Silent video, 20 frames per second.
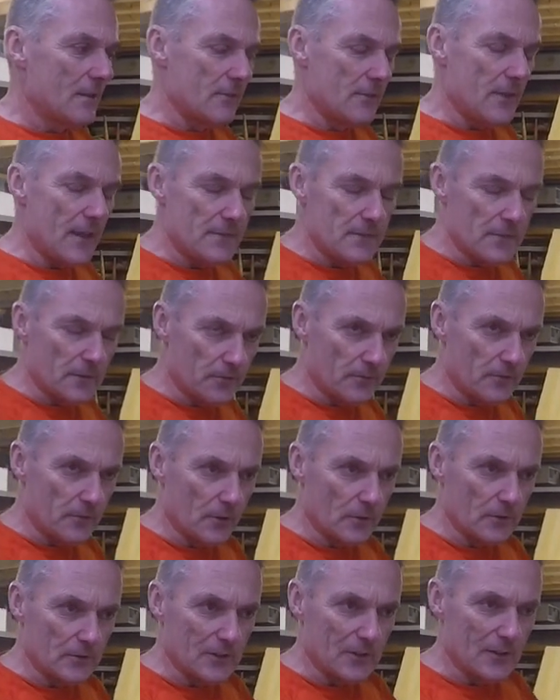then the
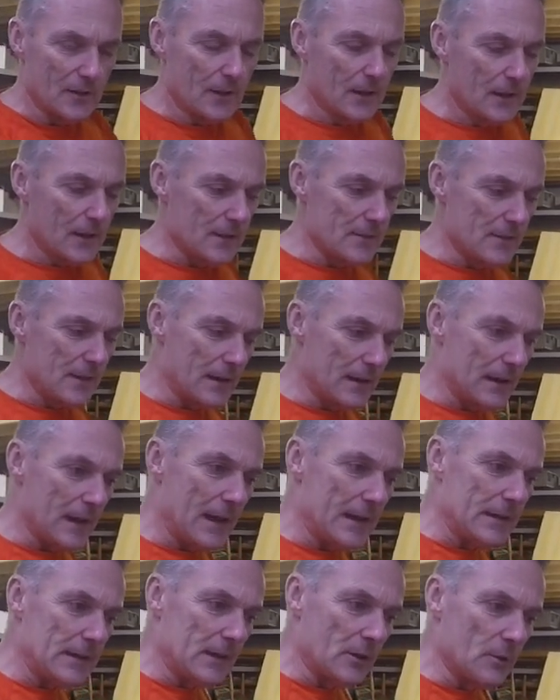front and then
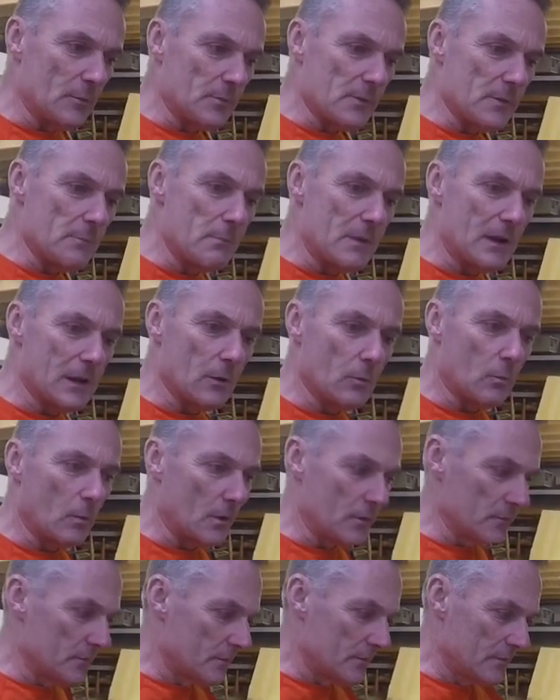lining up the middle
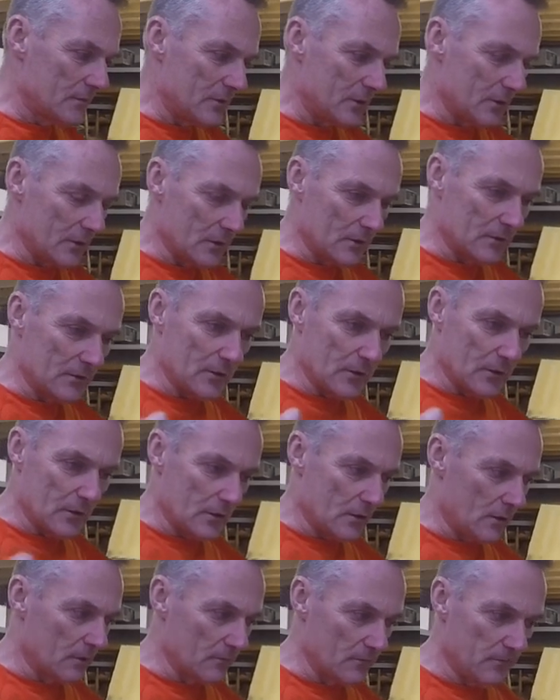one to, to
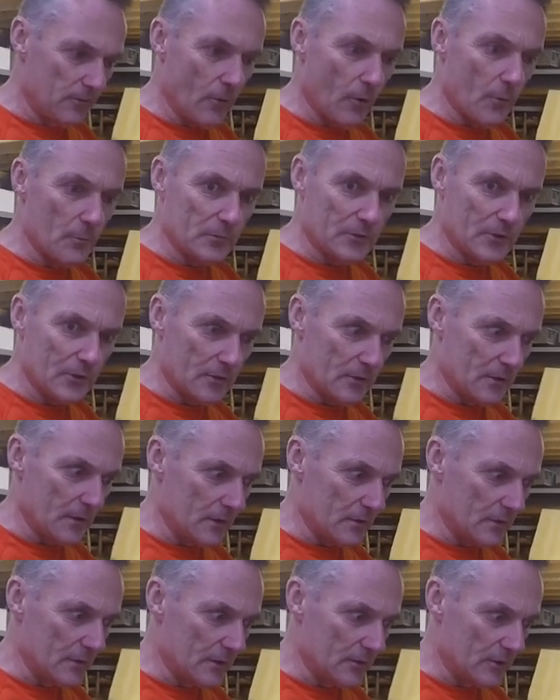conform to the,
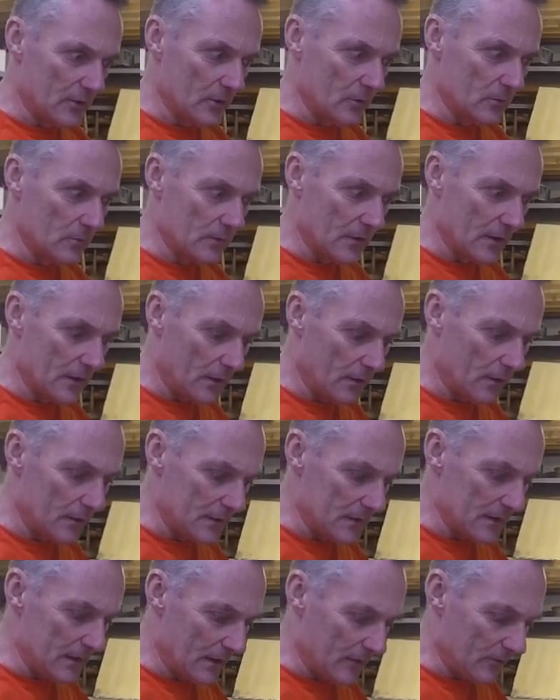the two that are at
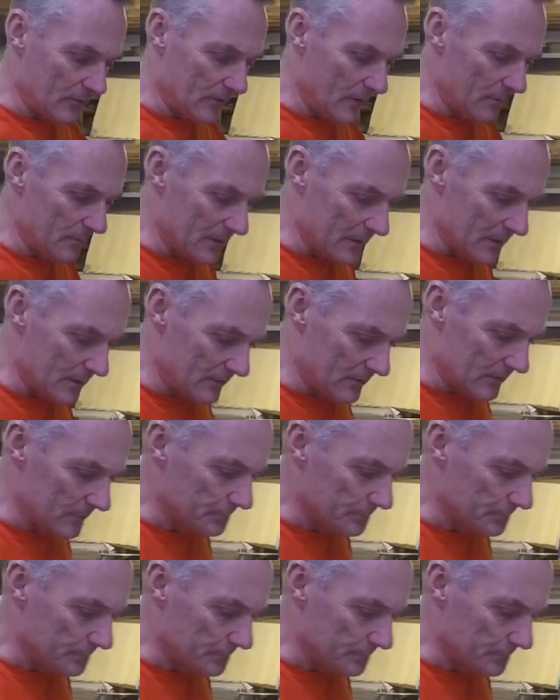the extremities.